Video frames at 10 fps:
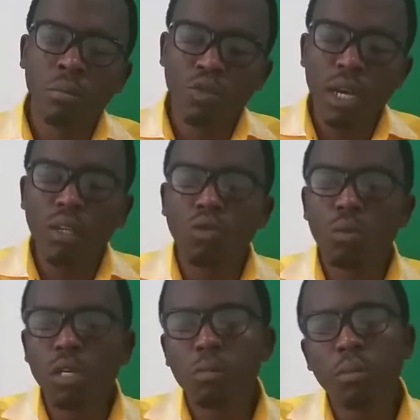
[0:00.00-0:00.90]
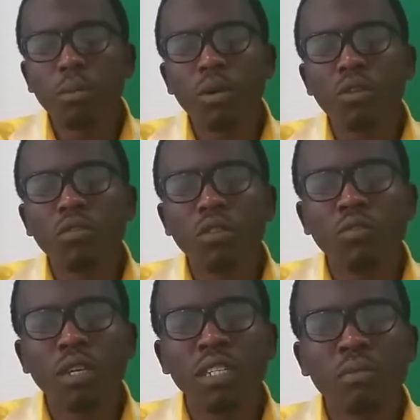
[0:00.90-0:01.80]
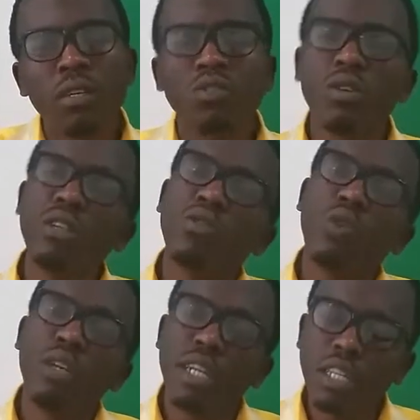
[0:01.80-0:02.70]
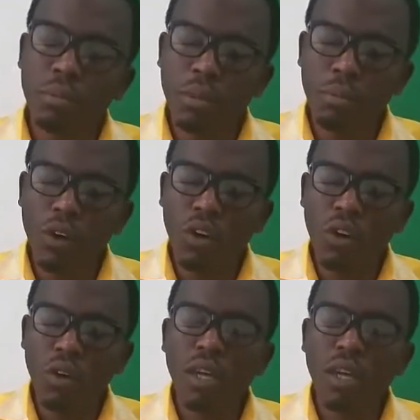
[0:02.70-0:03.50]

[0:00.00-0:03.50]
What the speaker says: trying to meet people for the first time, trying to connect people,